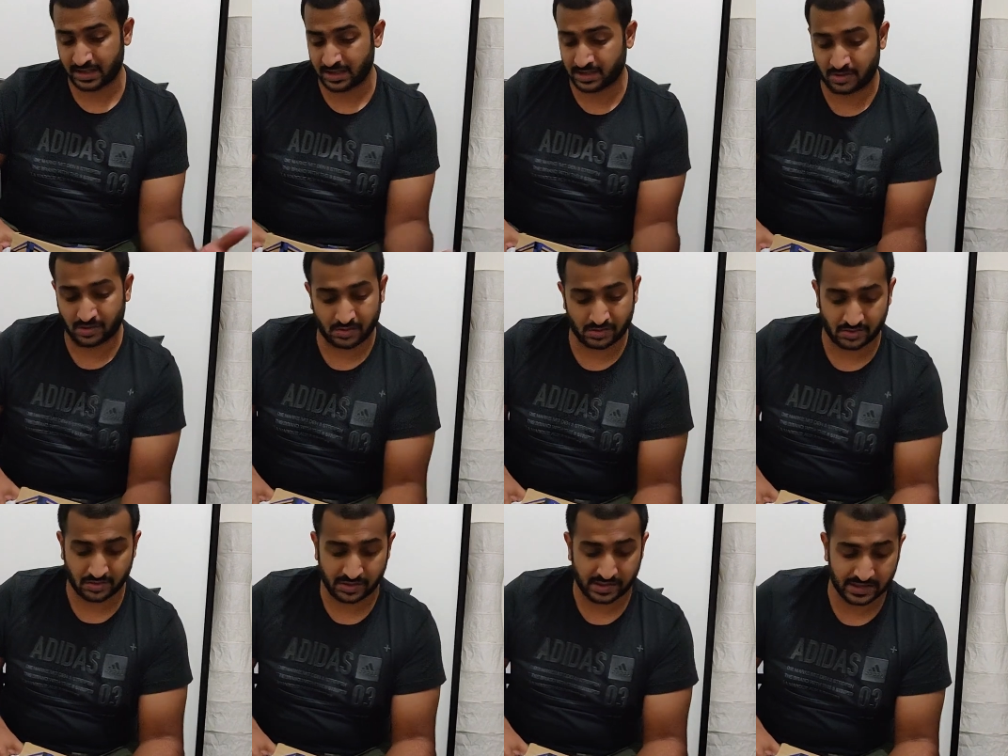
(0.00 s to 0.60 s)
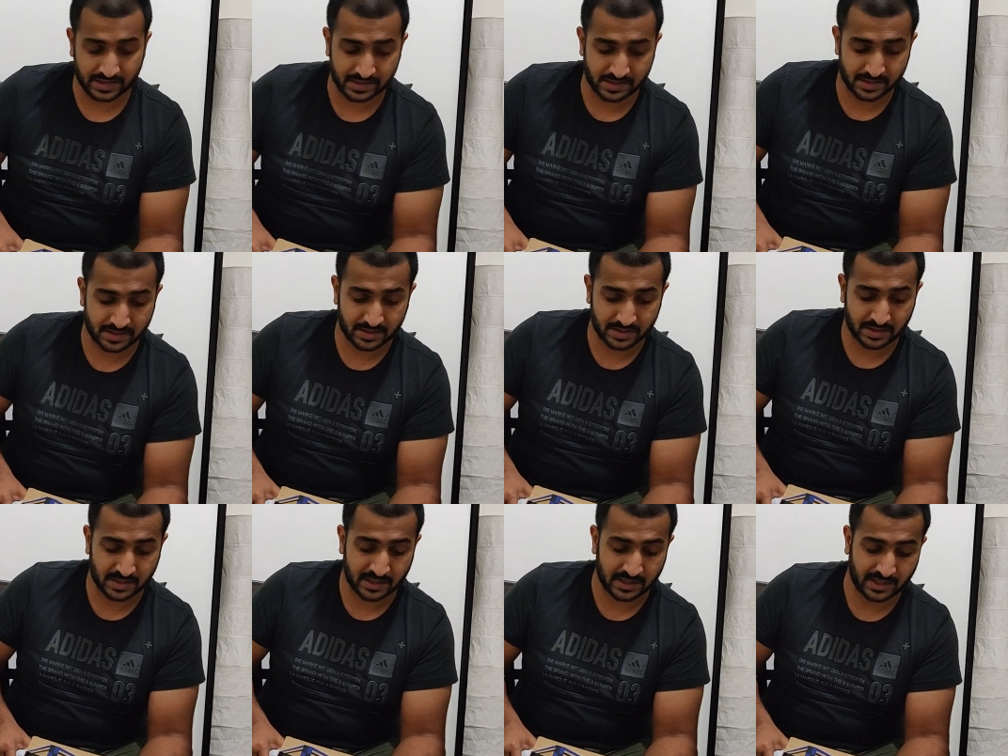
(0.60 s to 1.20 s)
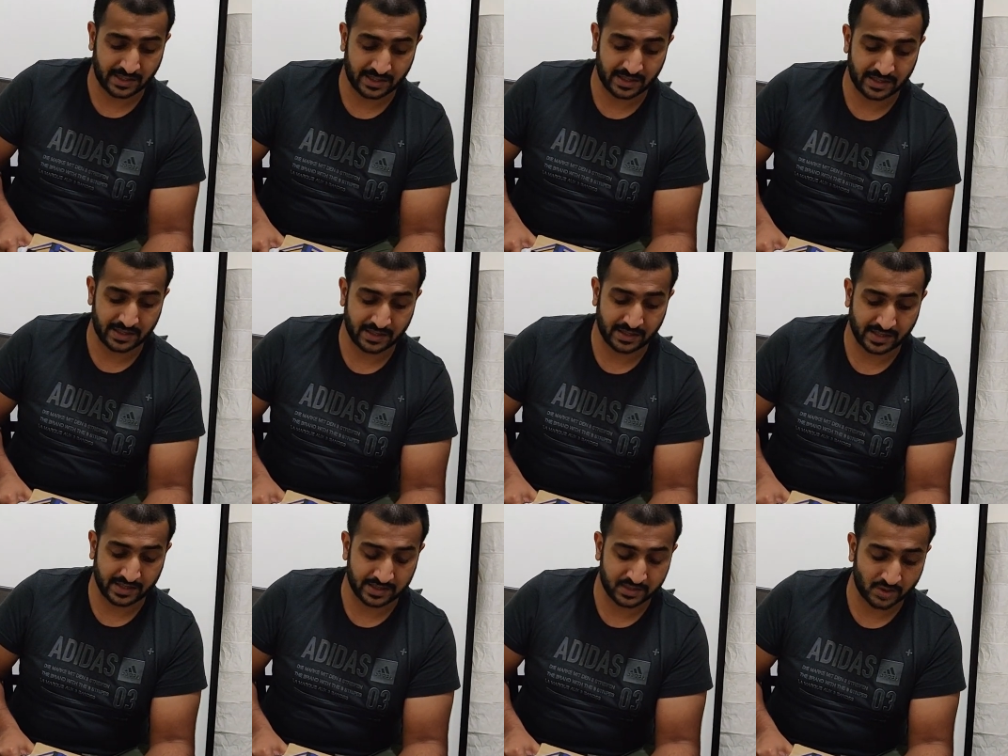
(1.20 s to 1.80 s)
it's
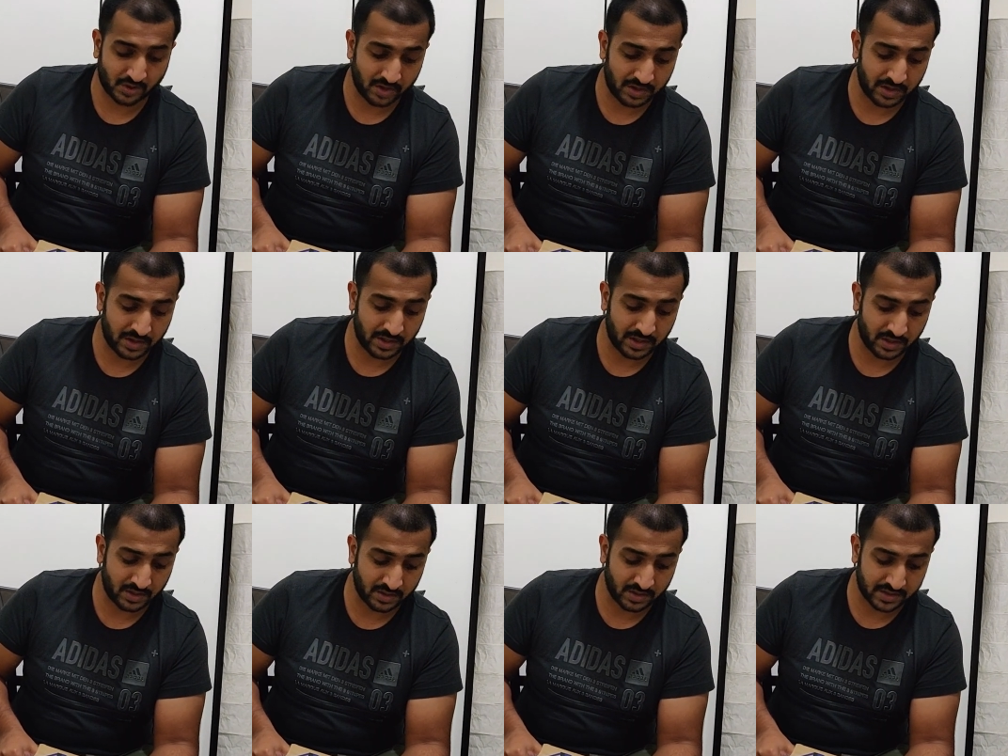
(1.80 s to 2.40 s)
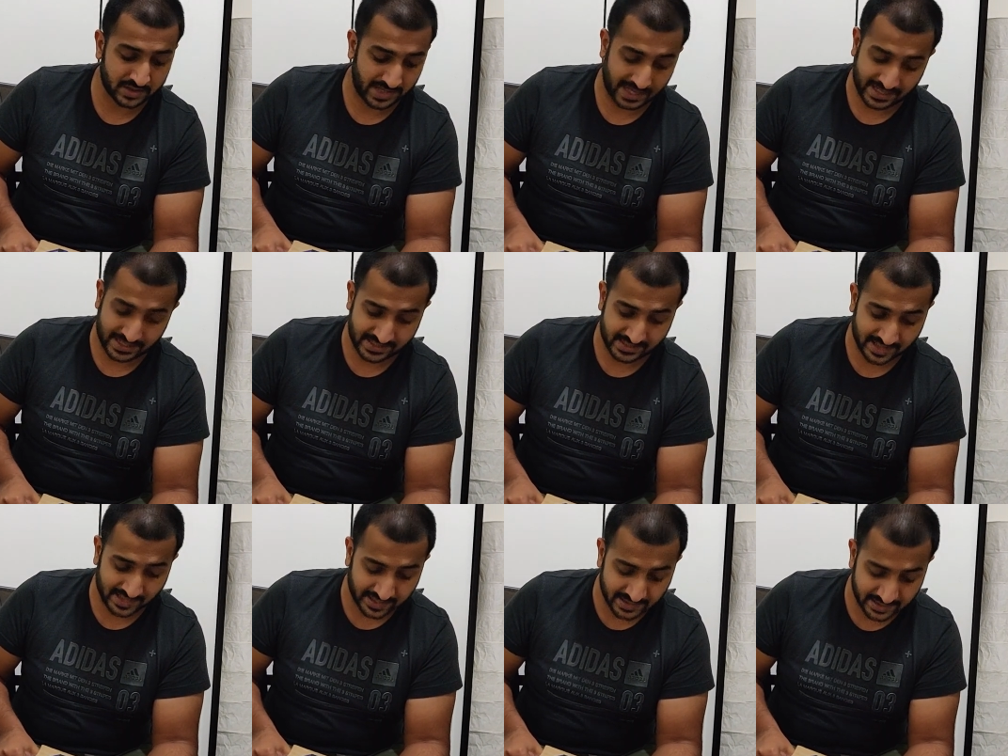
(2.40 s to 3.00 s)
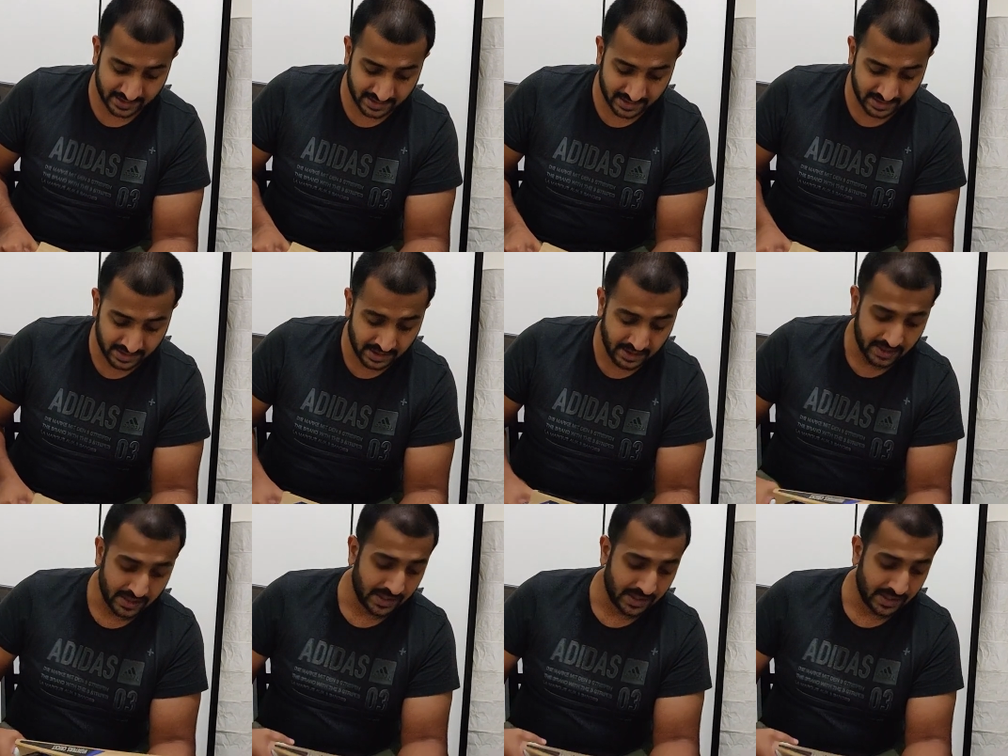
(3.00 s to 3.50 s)
nothing extraordinary on the size either.